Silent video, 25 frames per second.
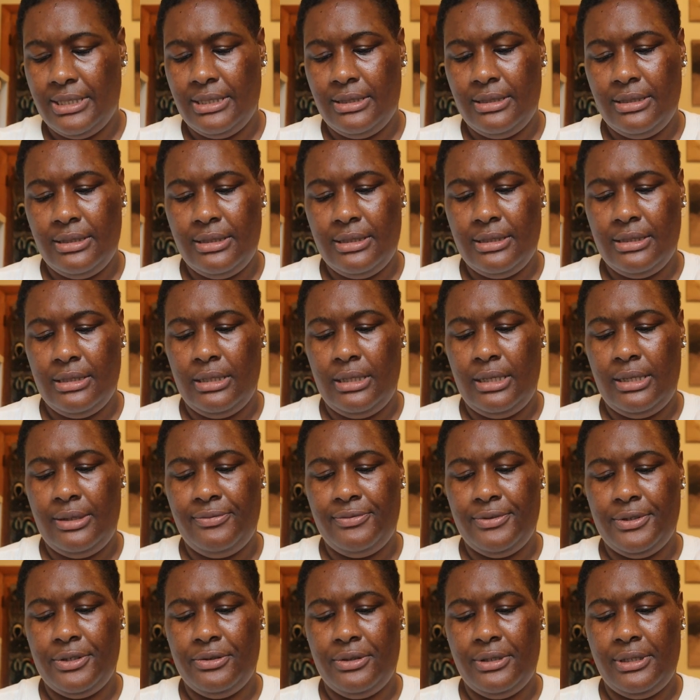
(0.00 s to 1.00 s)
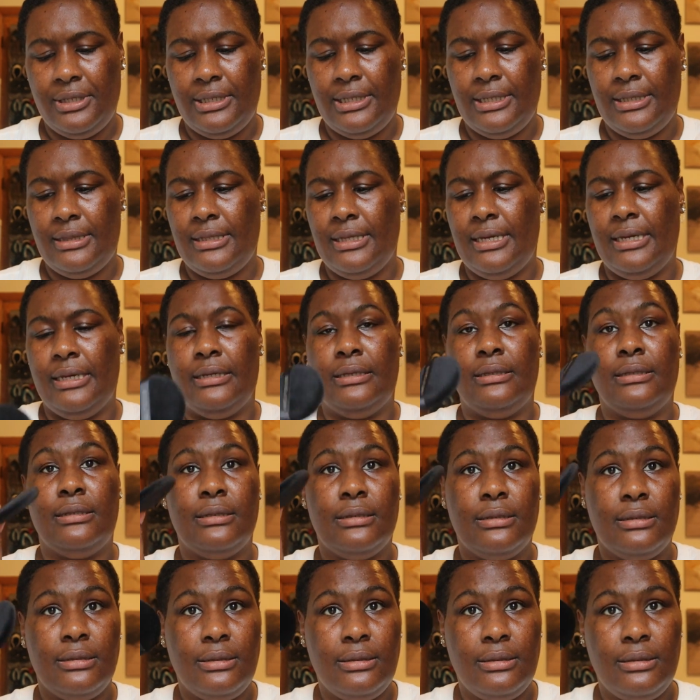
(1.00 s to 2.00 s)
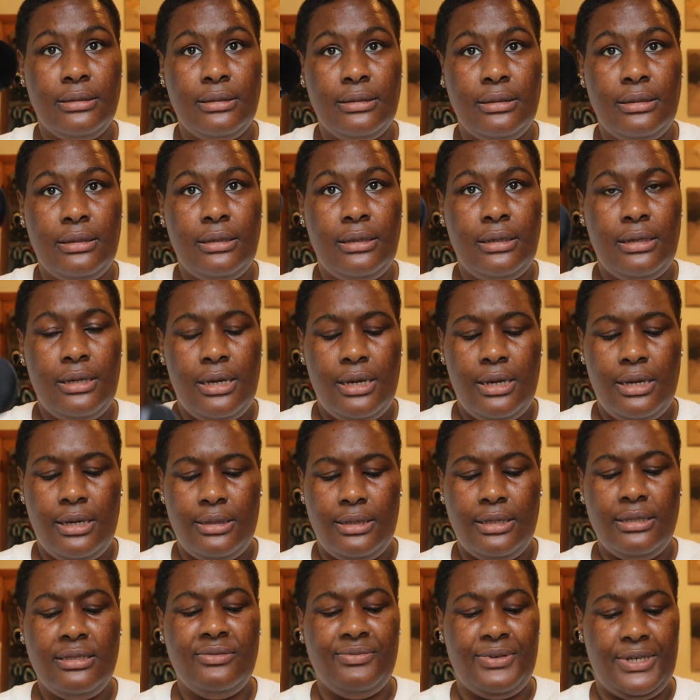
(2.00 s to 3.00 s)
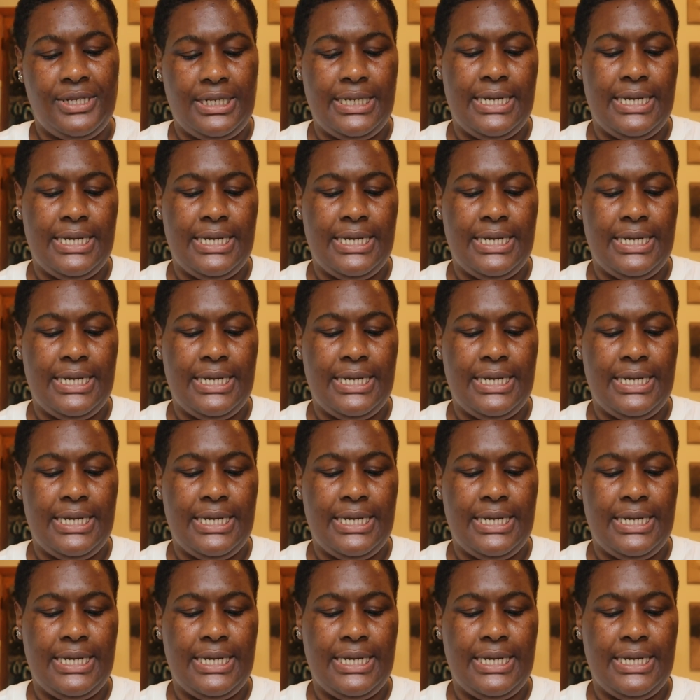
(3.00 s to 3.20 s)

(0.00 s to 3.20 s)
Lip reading: in the sleeve and all of the things. This